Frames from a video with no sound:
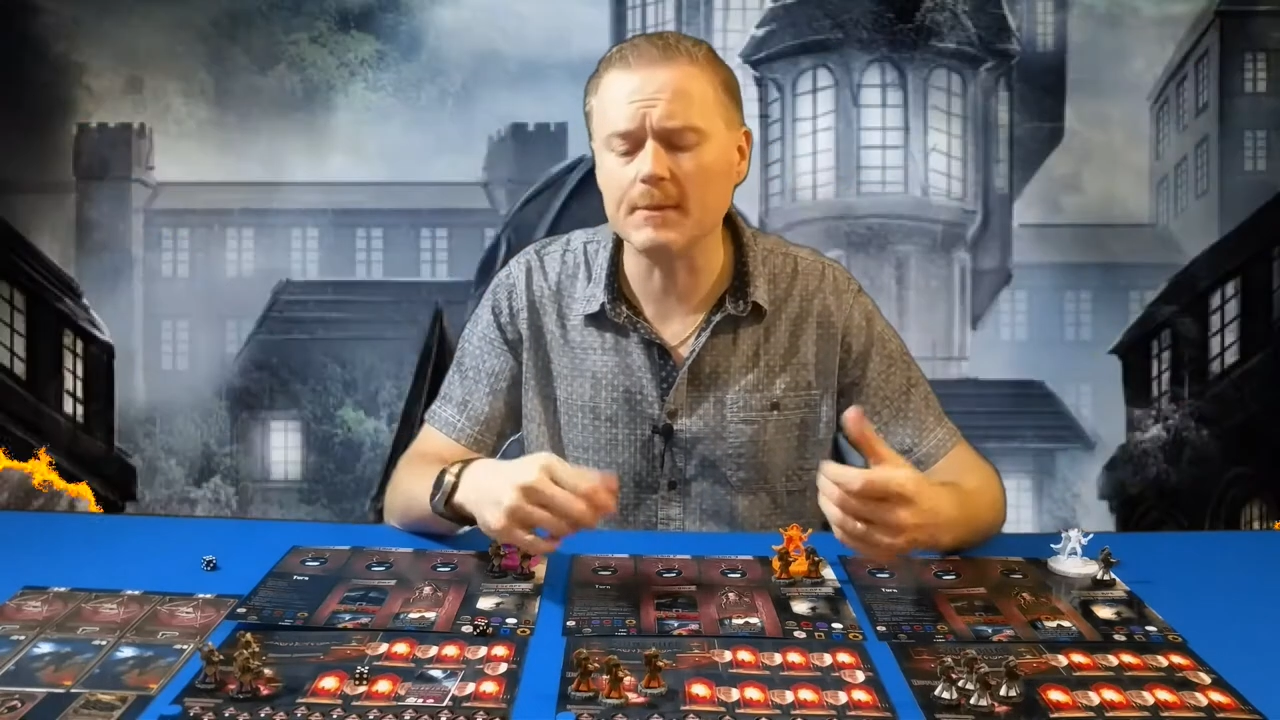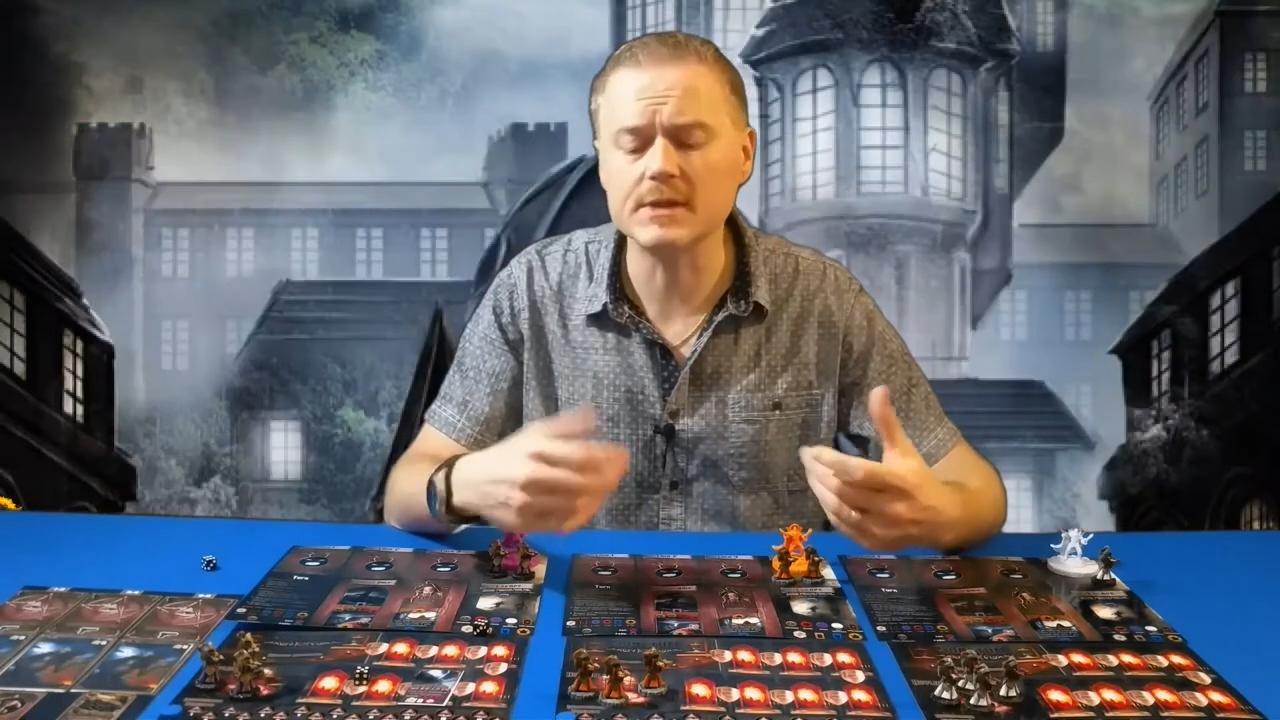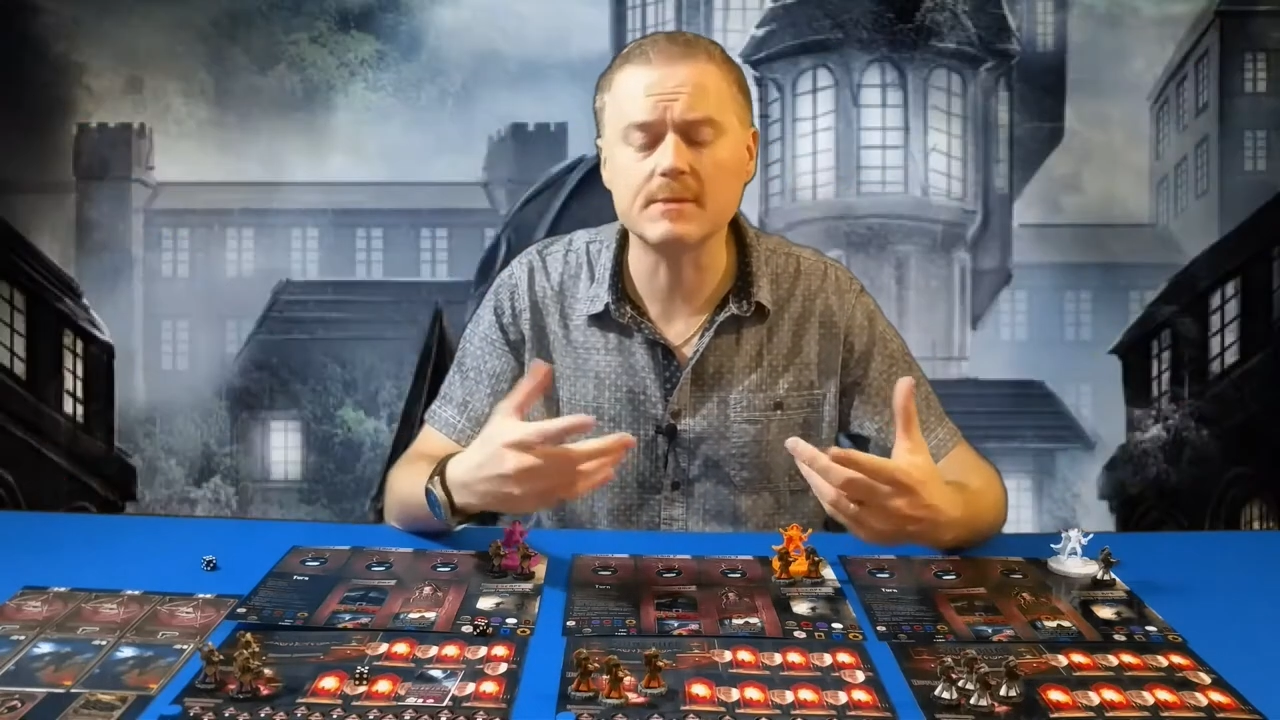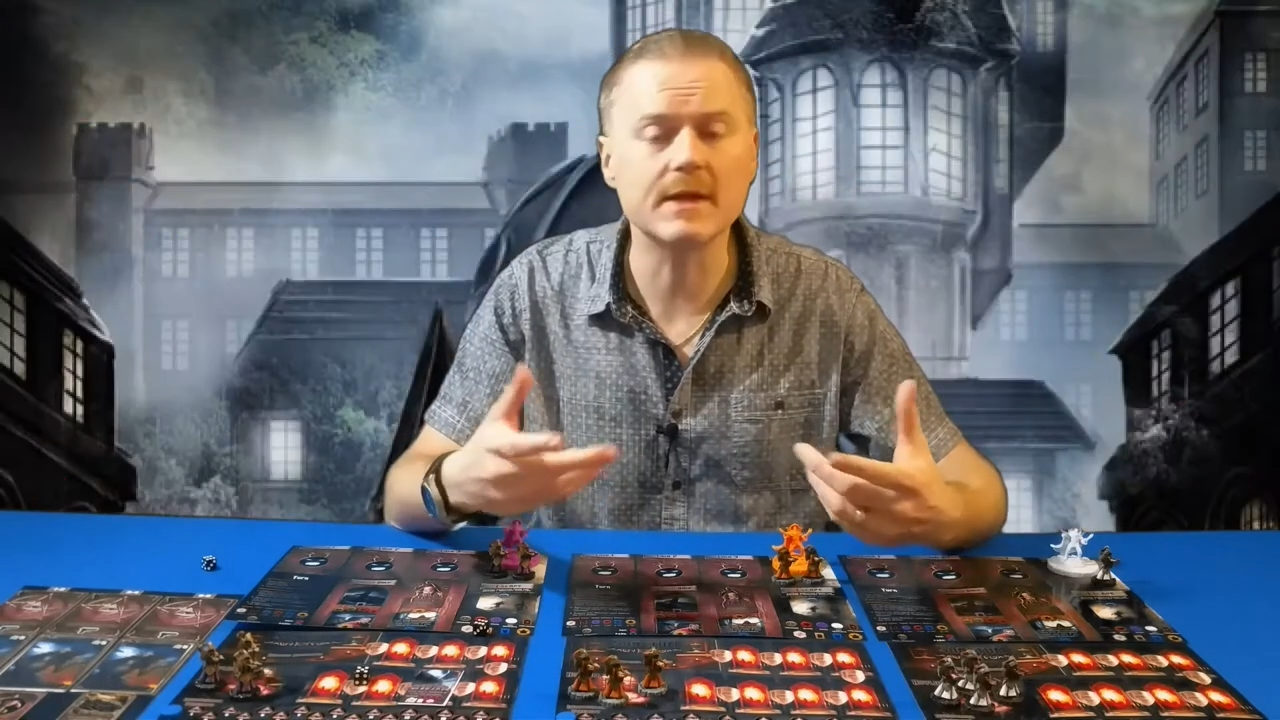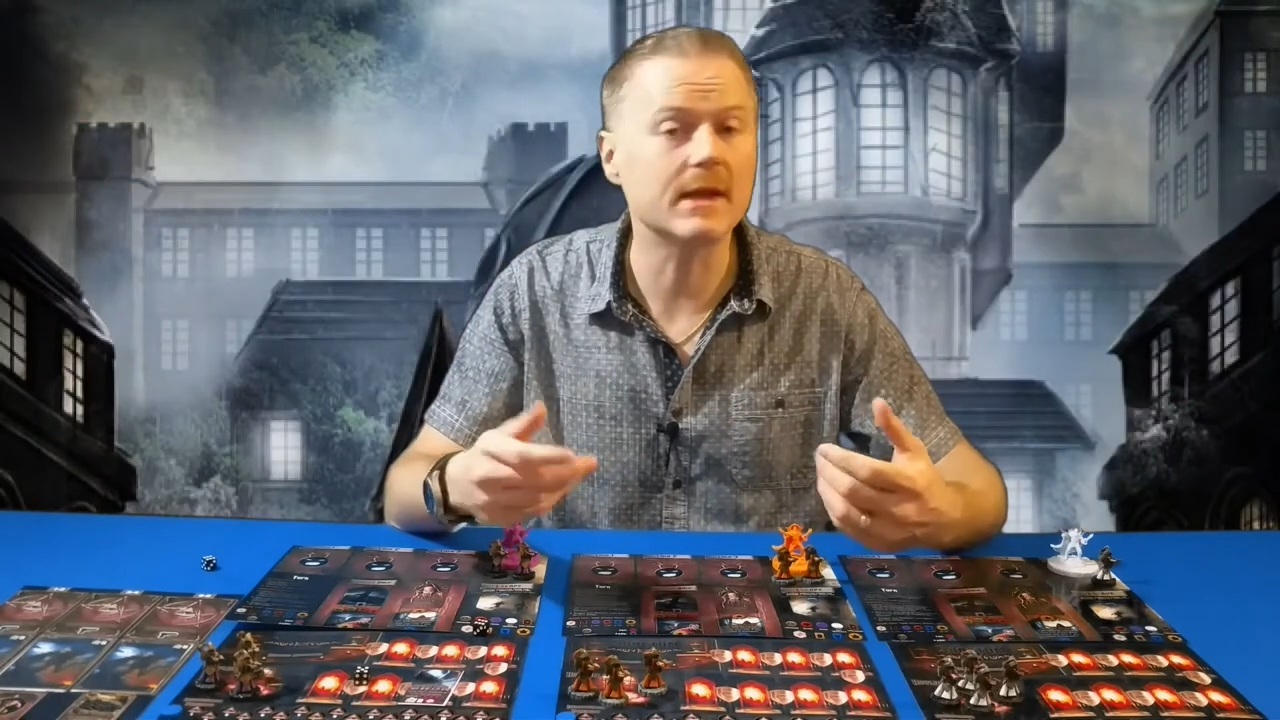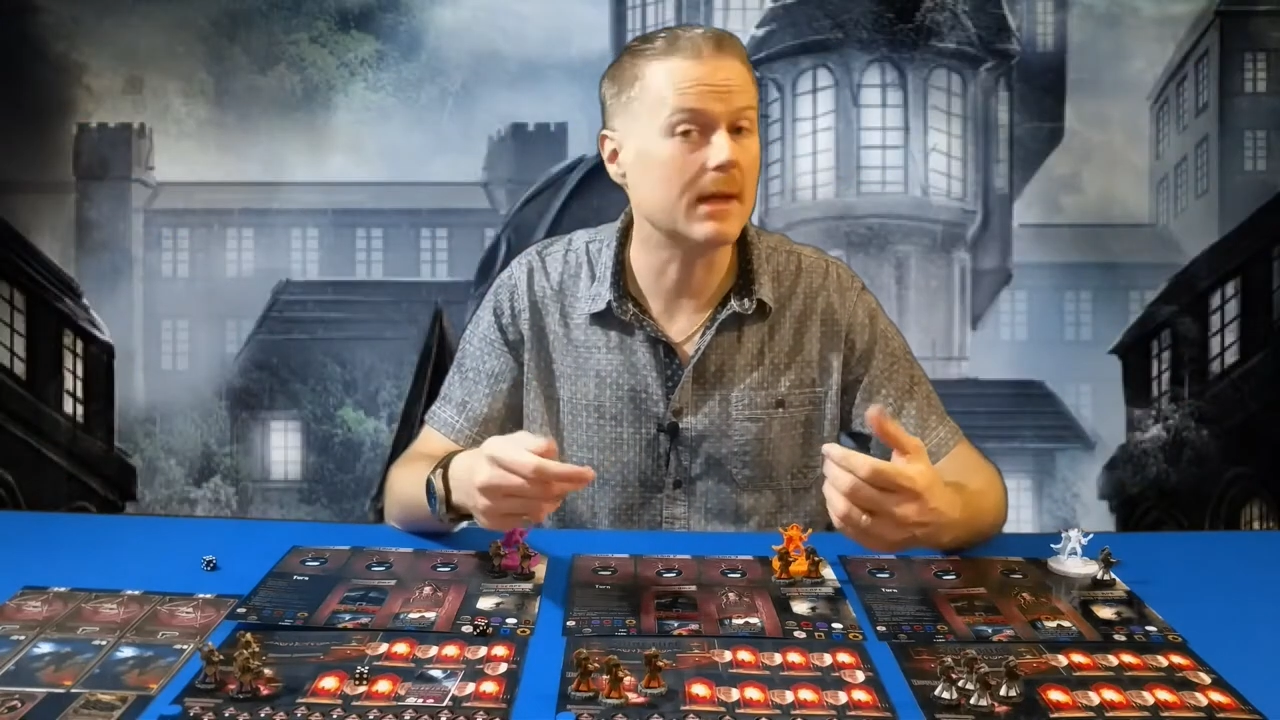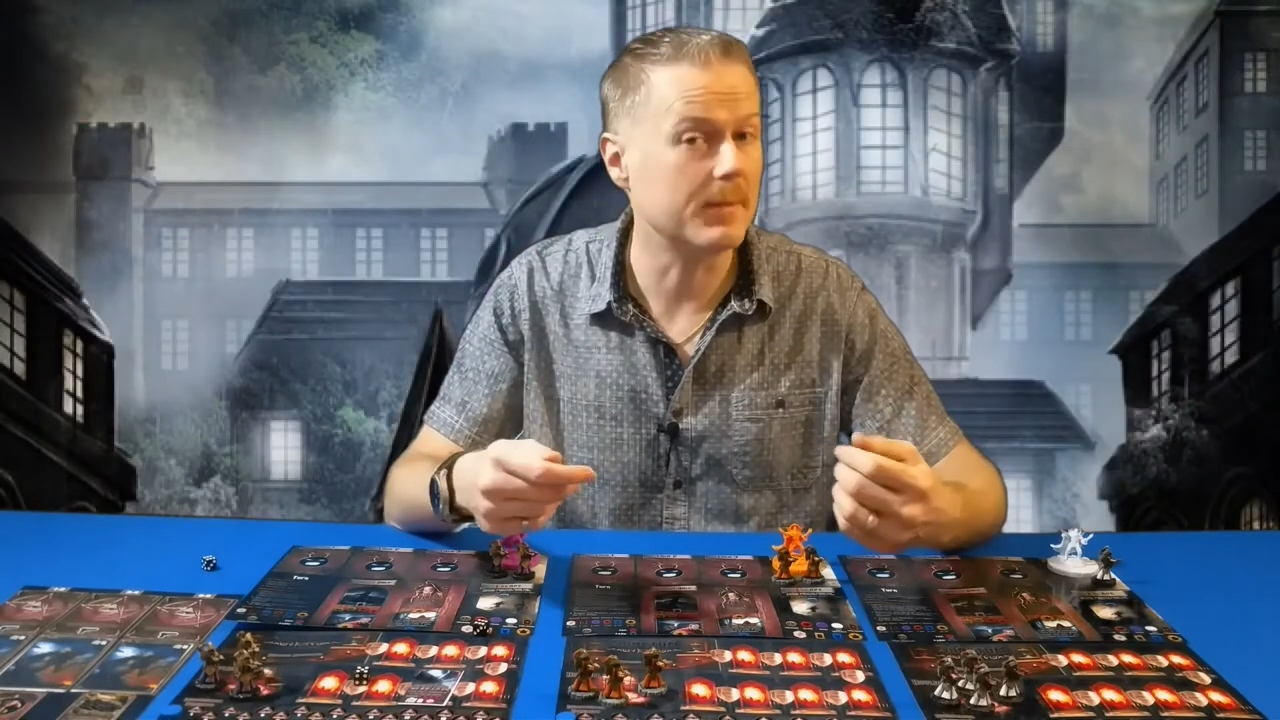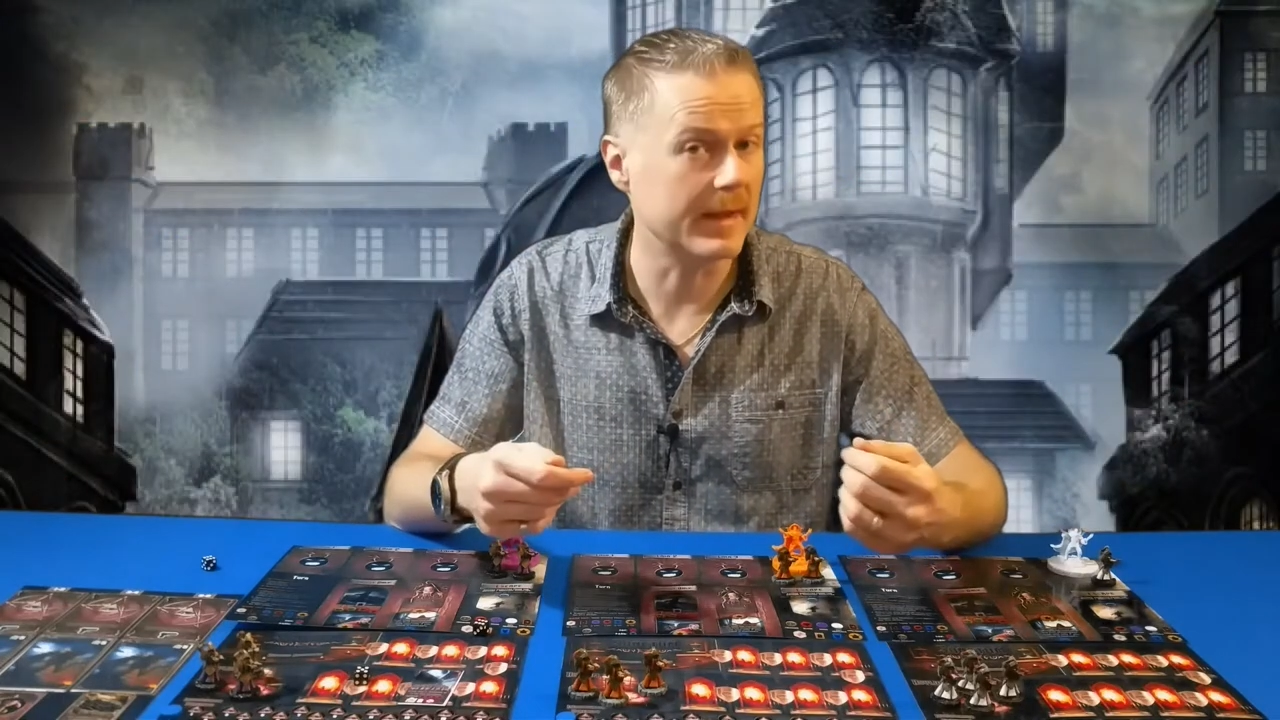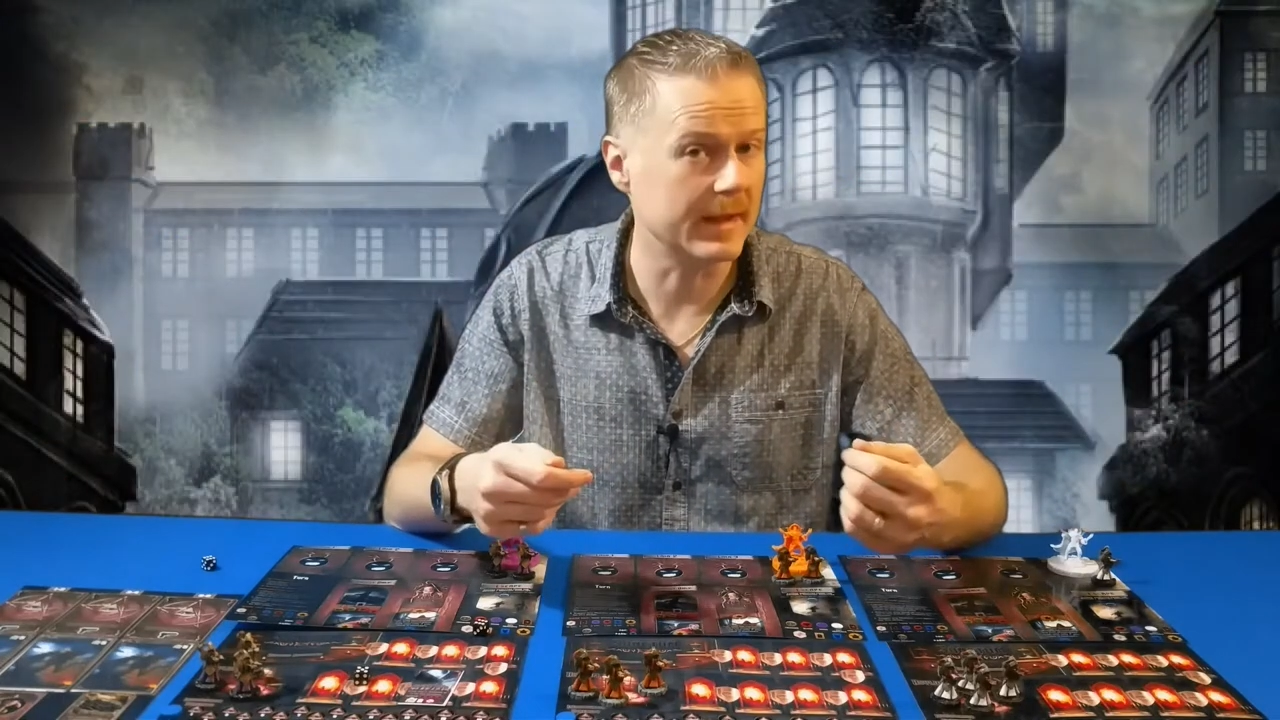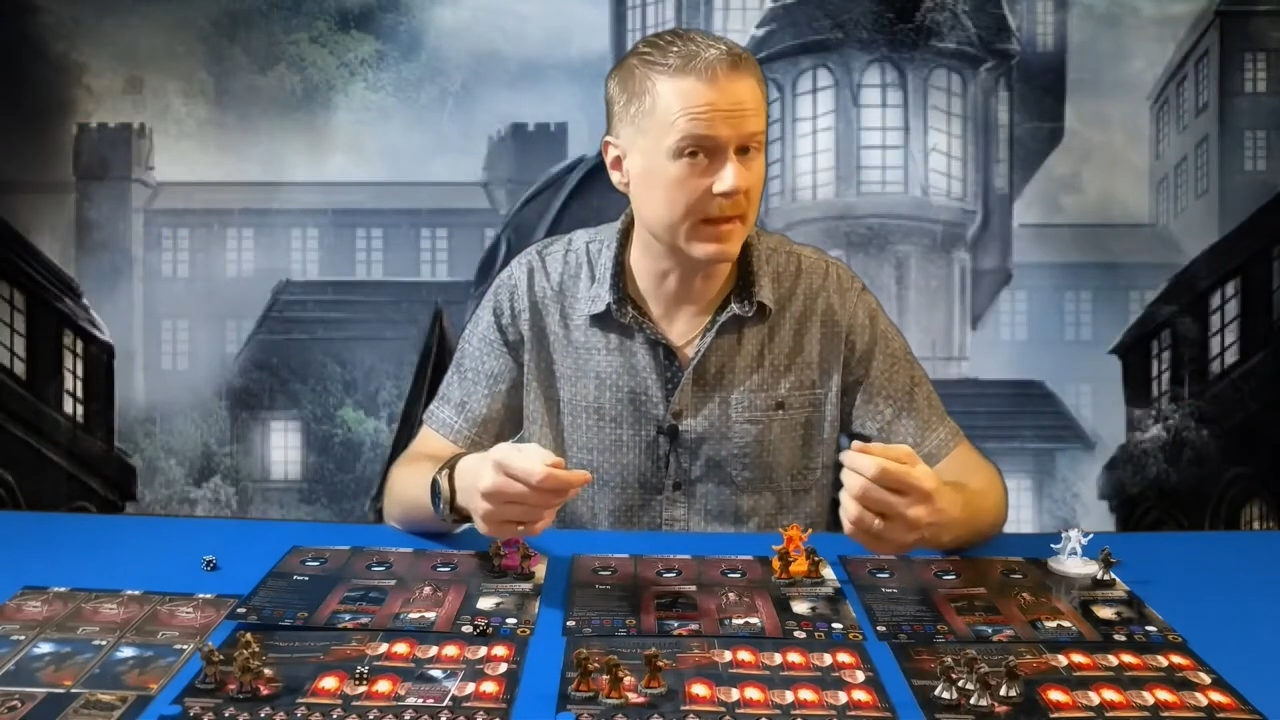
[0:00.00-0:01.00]
but it's going to make the game
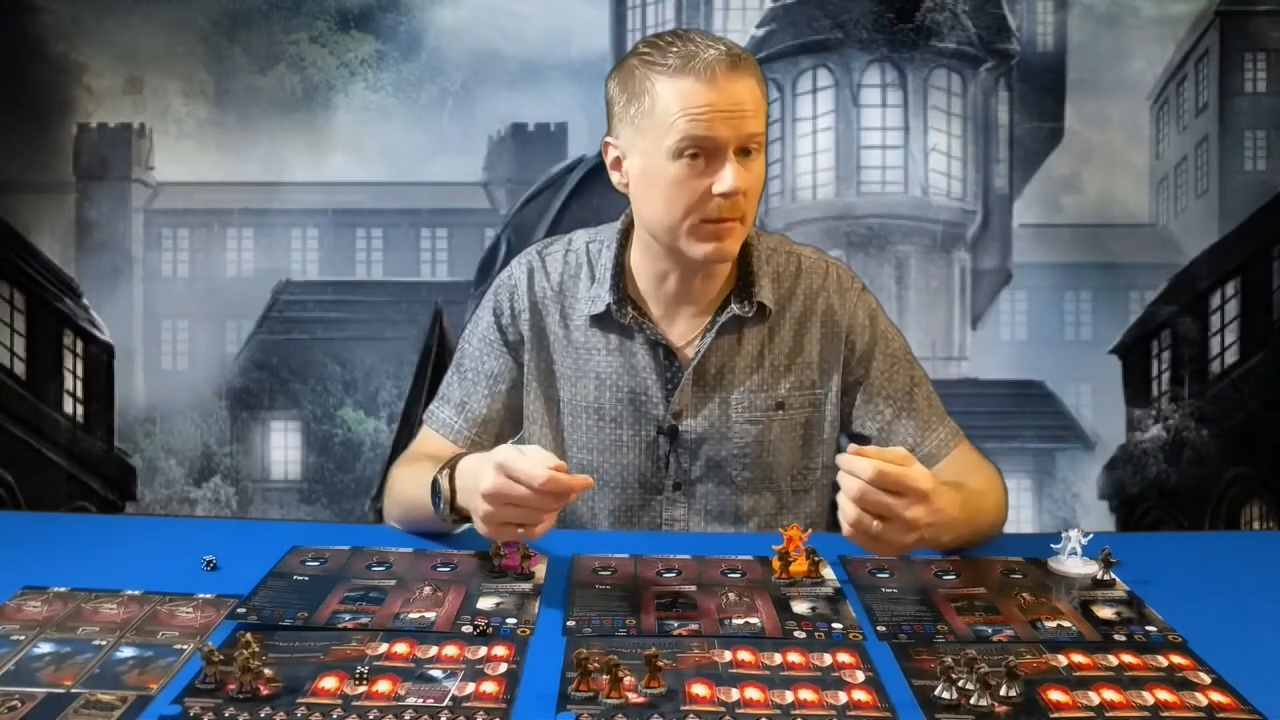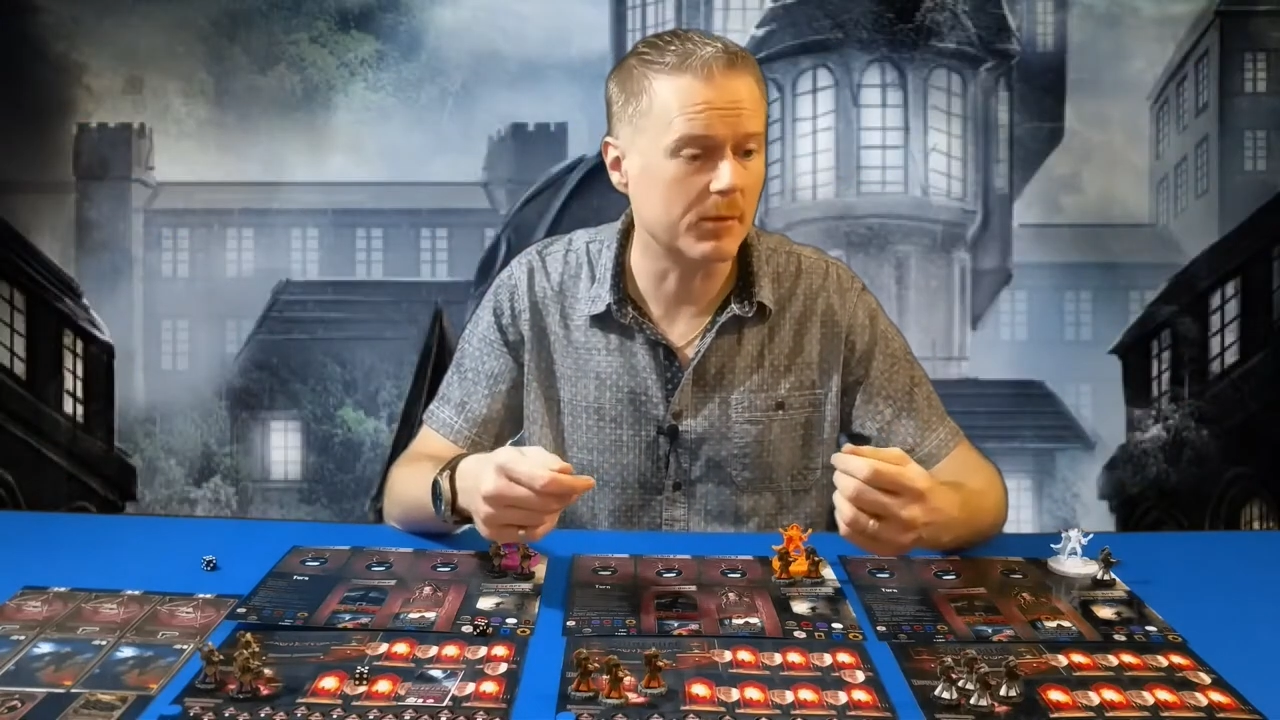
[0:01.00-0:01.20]
play a little